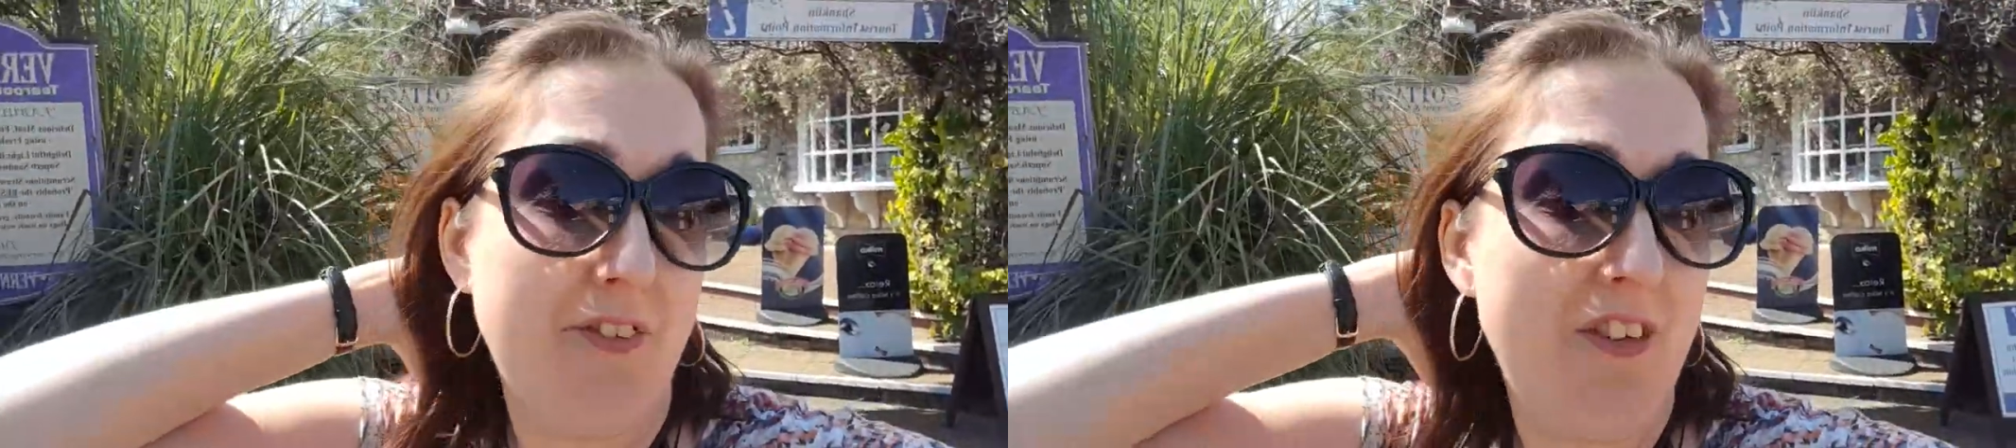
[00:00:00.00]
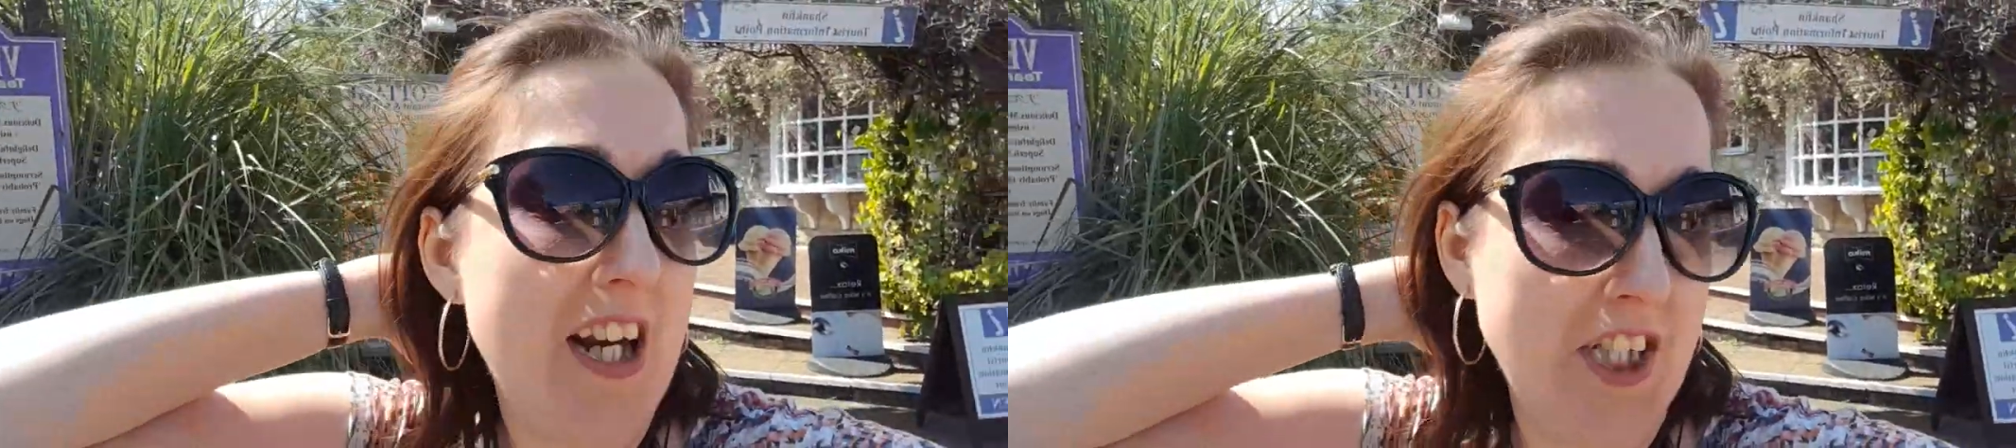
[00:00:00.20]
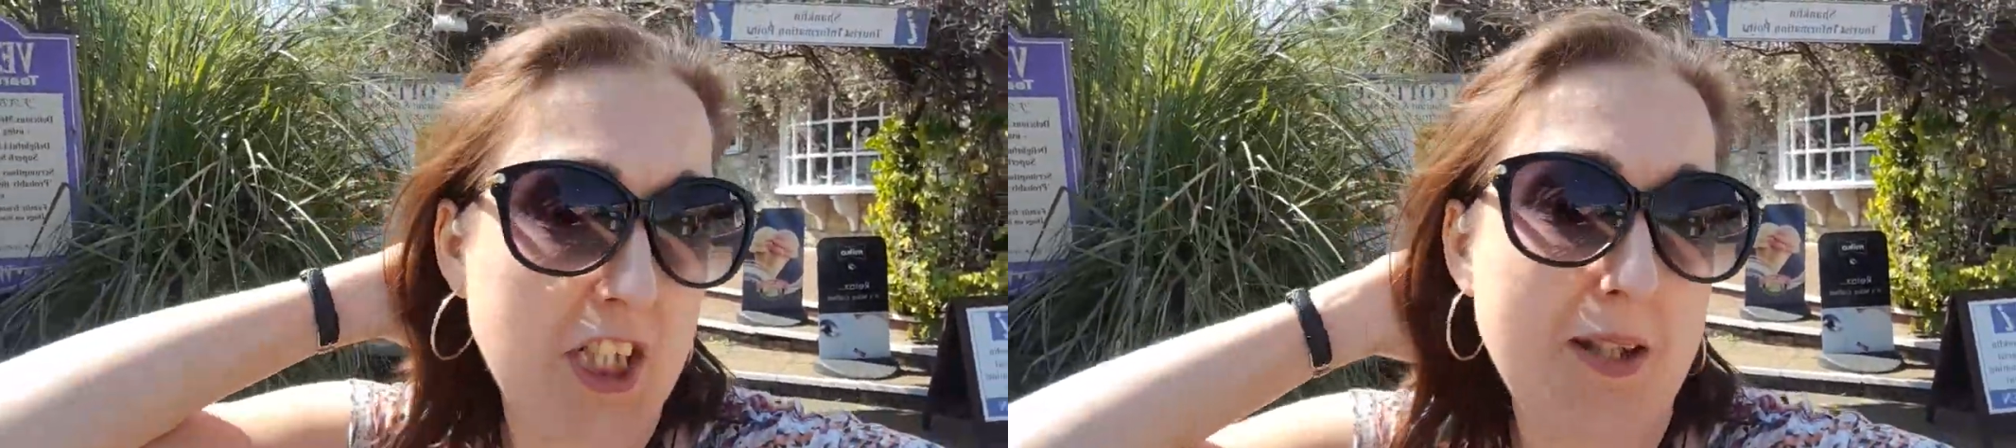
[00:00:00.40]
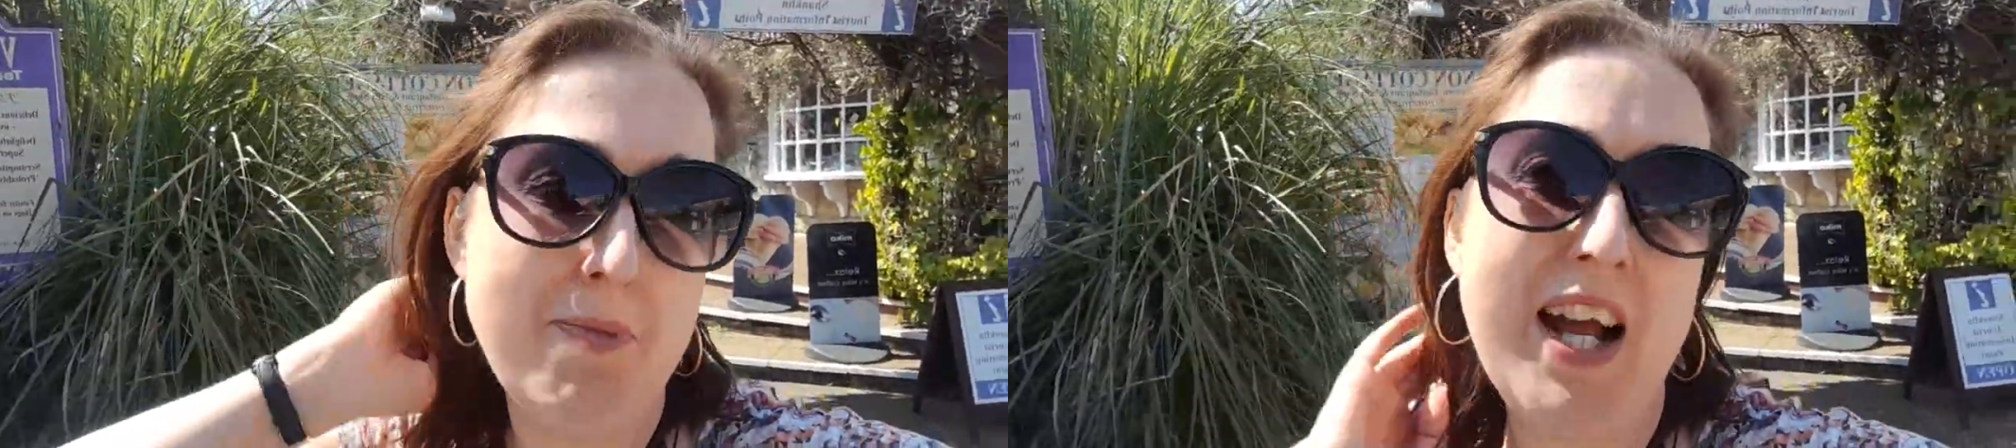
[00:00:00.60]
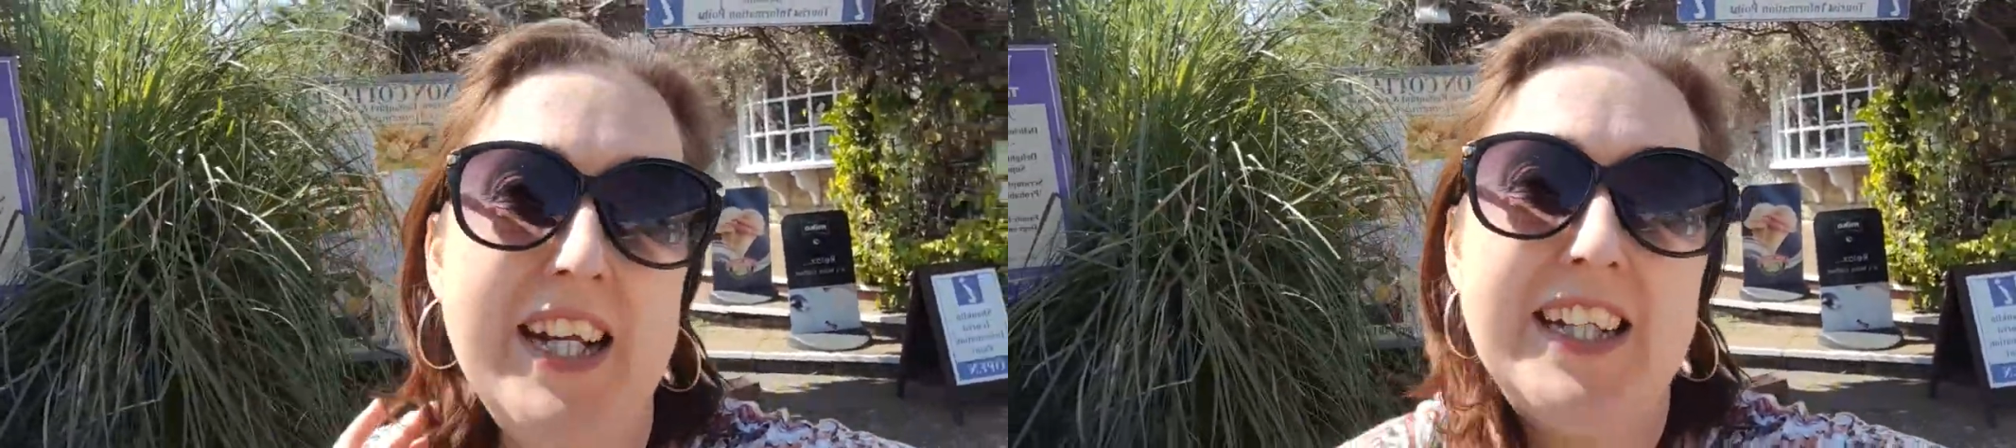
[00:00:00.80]
freshly
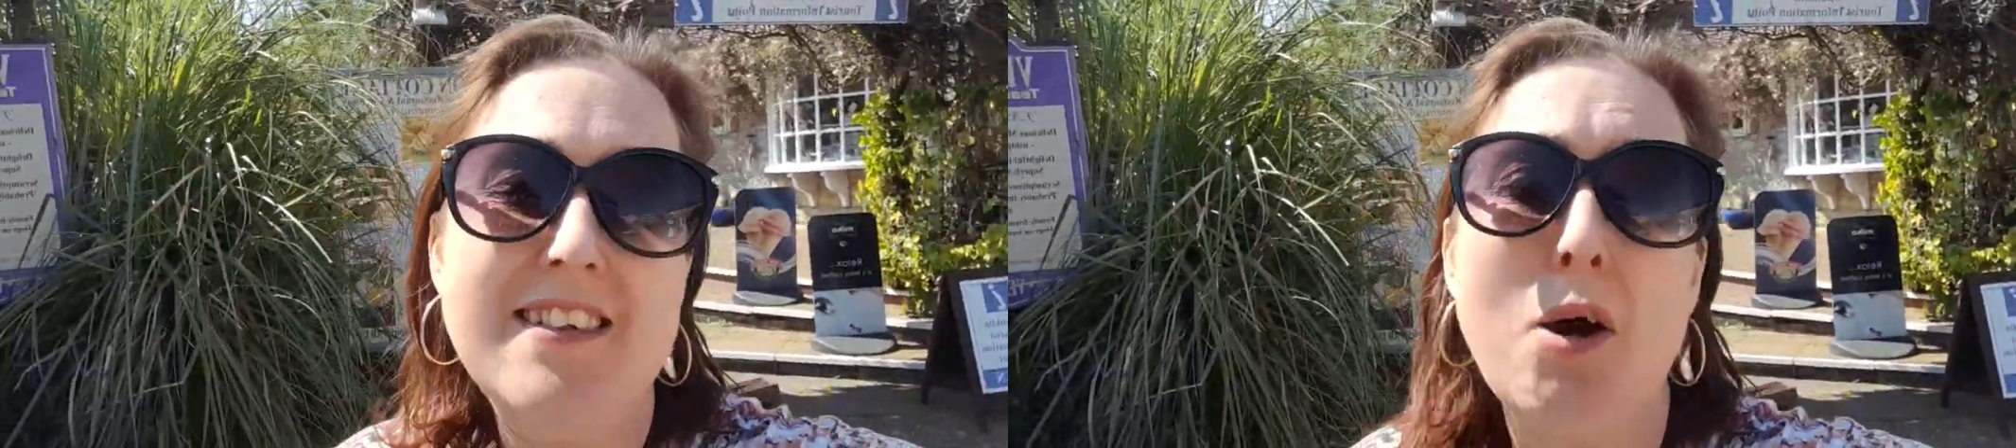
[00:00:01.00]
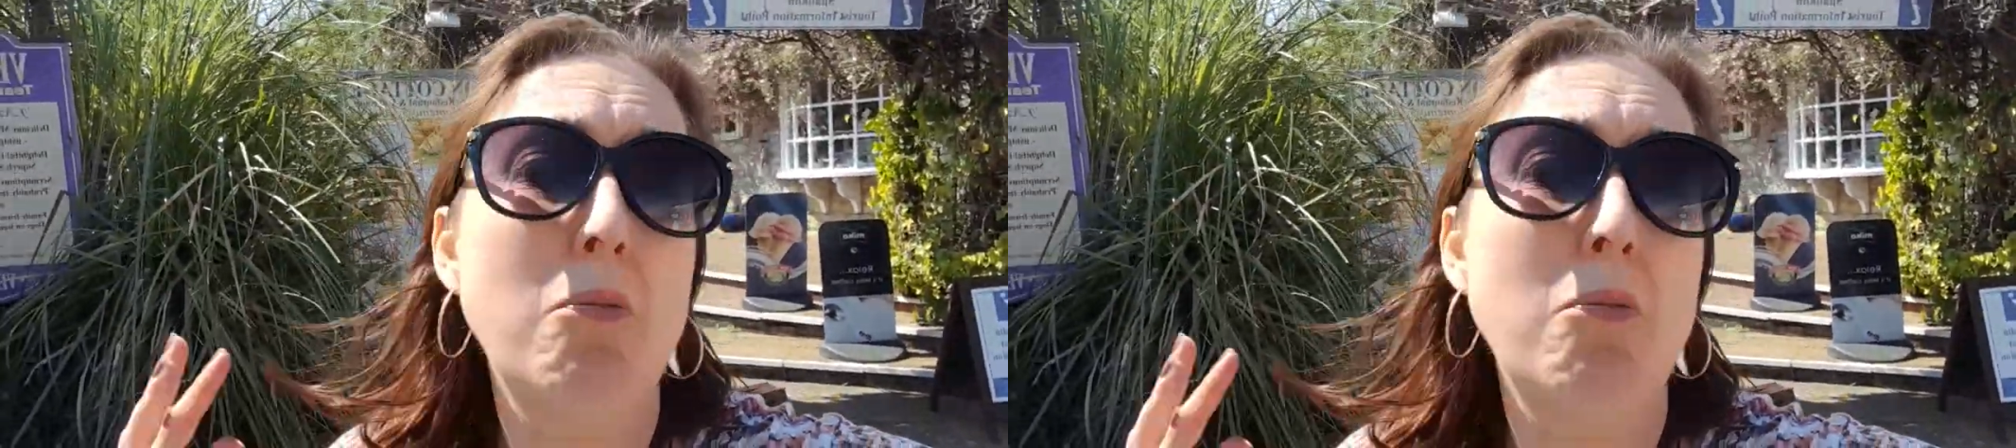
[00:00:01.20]
made.